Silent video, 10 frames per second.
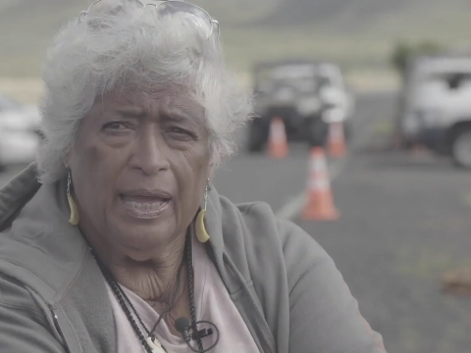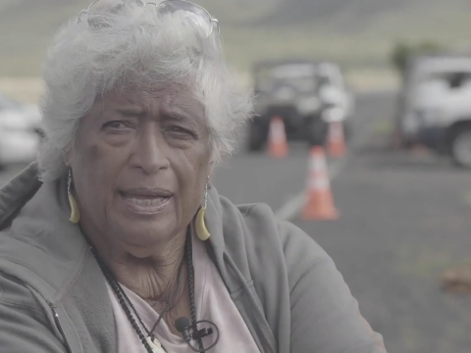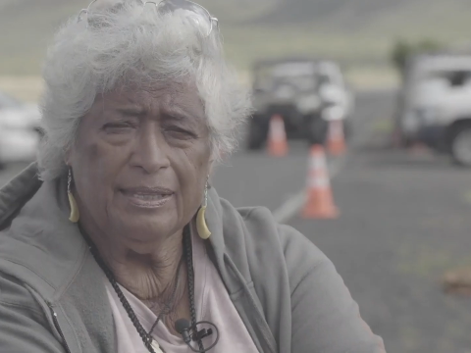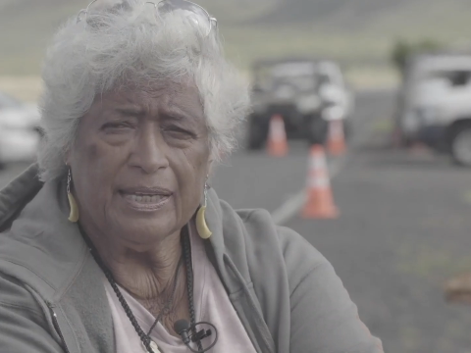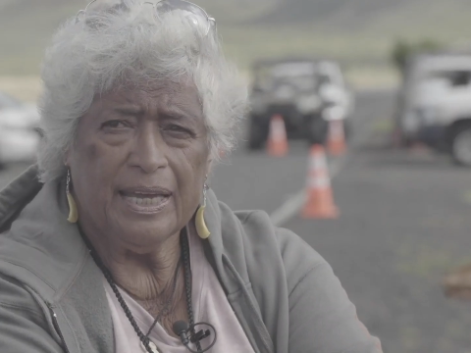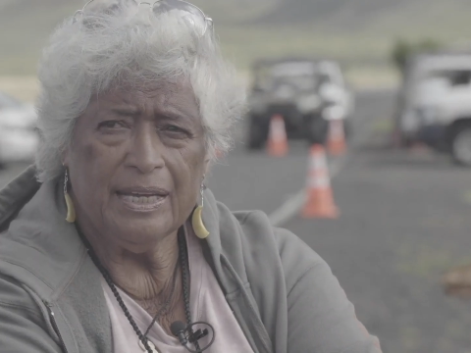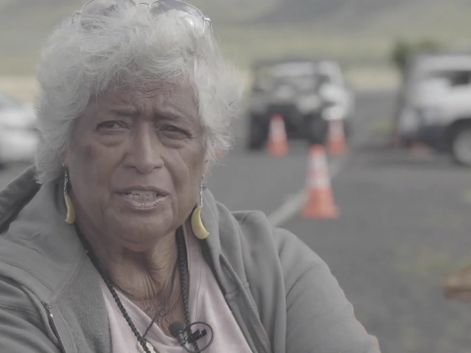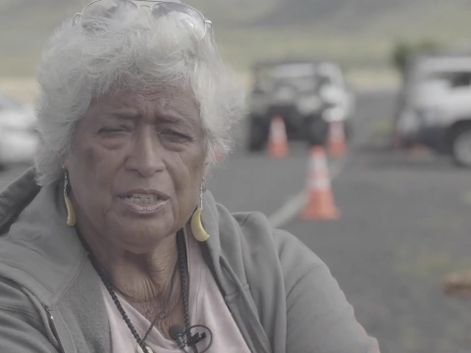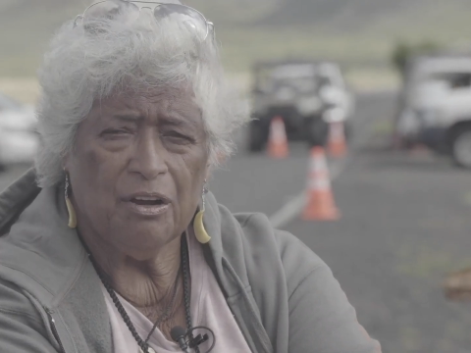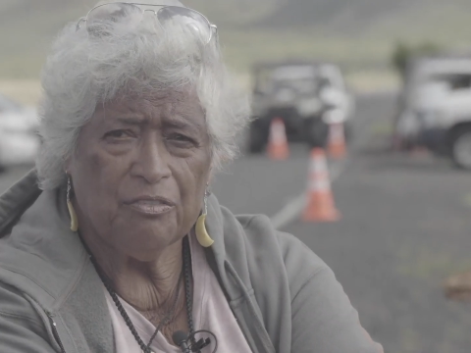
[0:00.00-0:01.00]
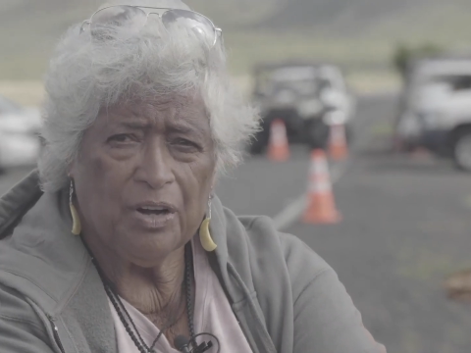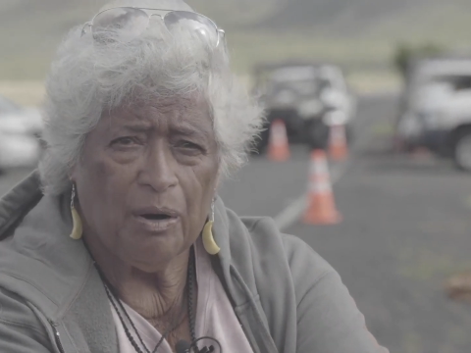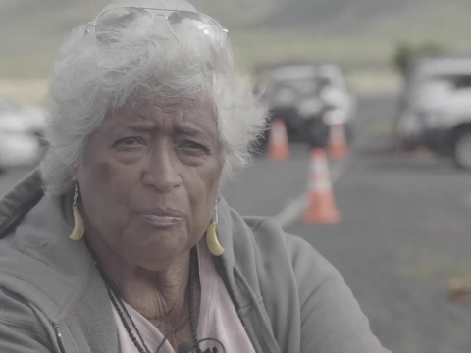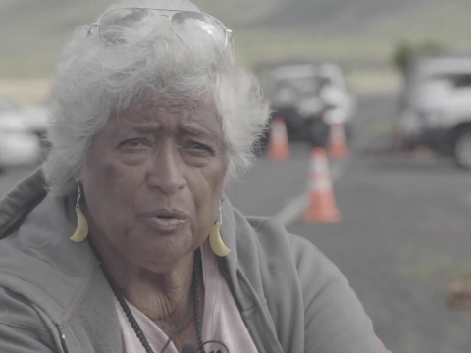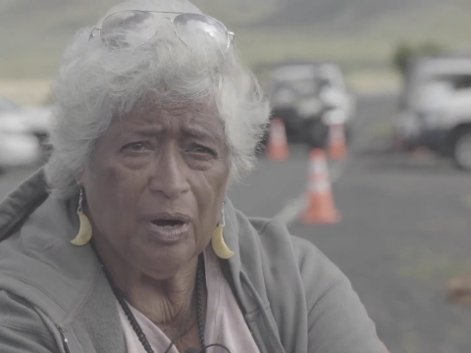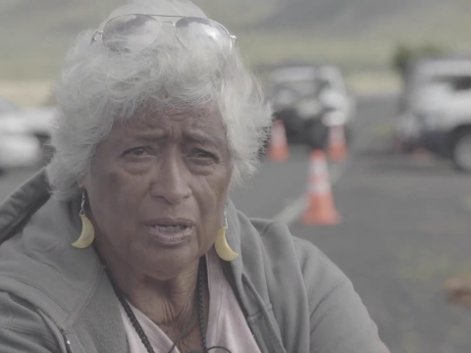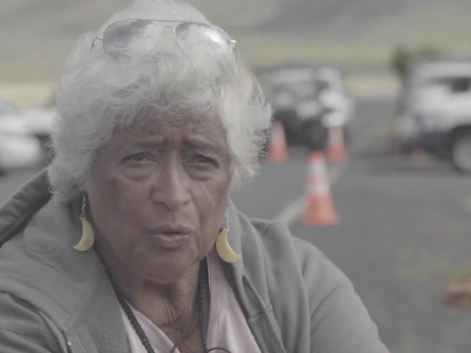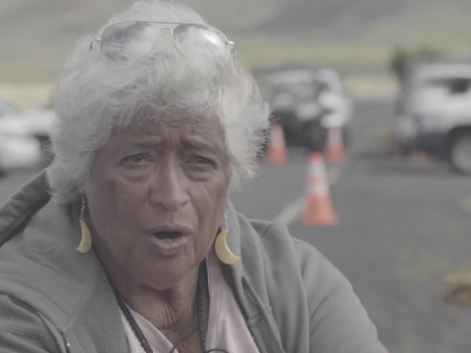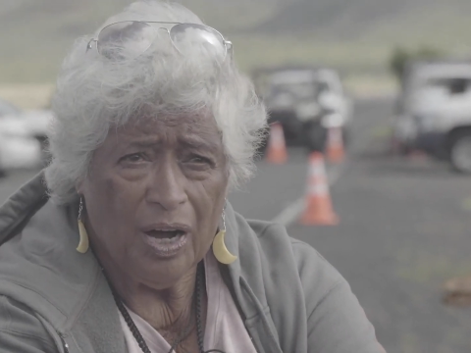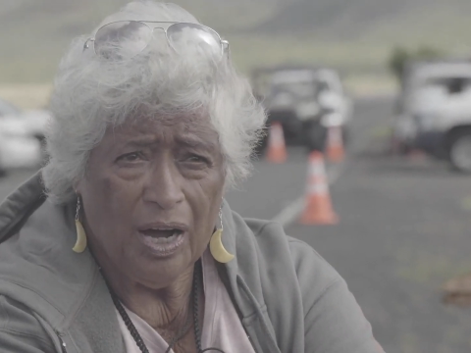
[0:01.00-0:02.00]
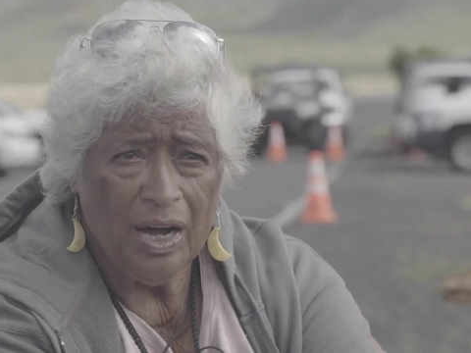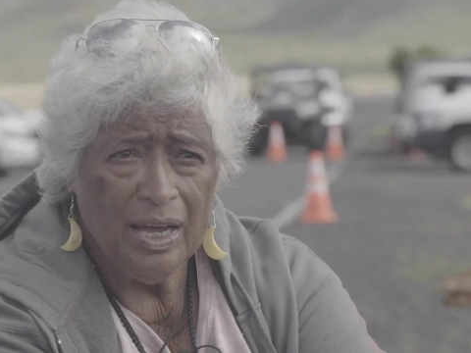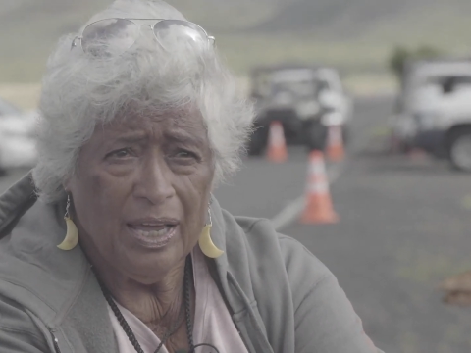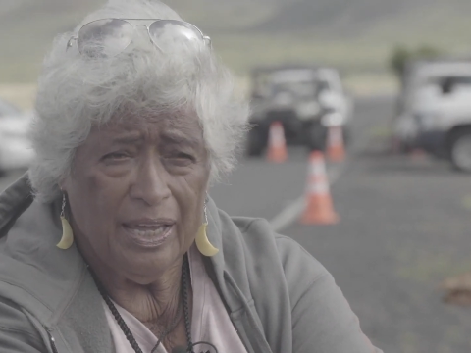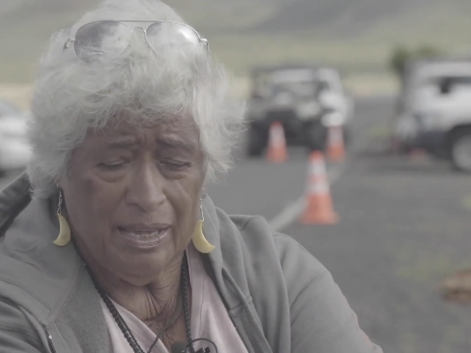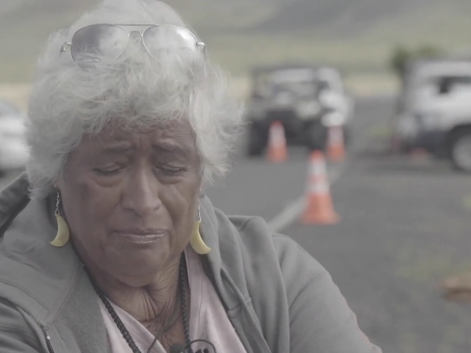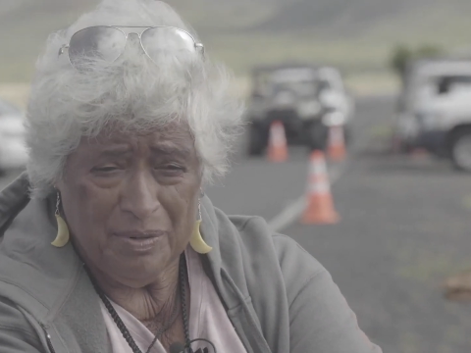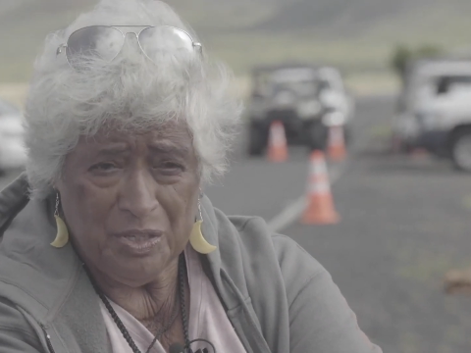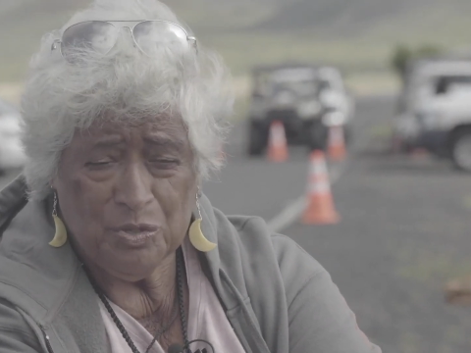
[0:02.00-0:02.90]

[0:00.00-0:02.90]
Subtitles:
In the case of Kapu Aloha, it means